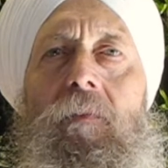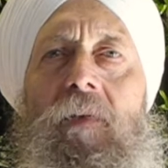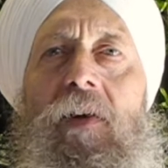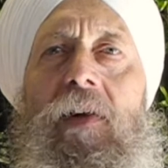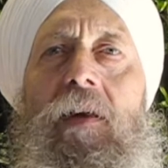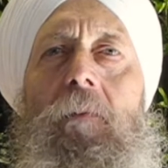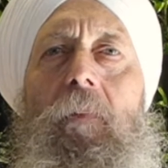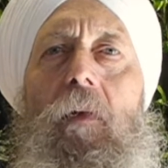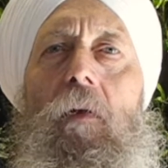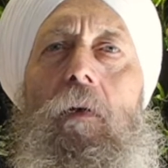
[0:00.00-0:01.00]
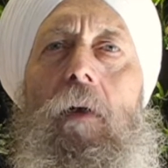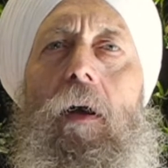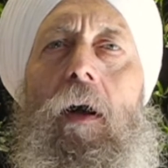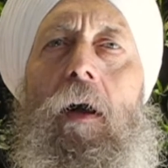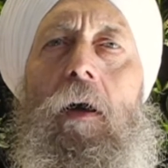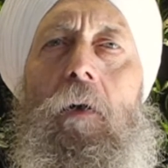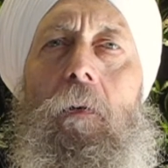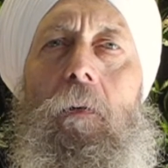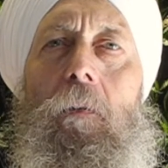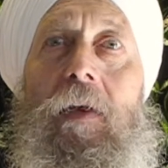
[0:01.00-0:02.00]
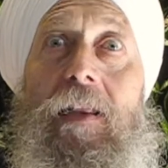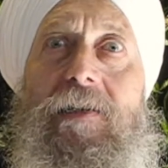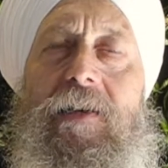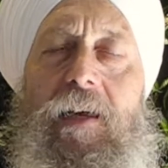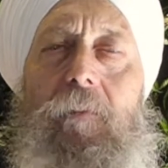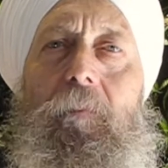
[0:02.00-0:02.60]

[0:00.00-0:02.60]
very realistic.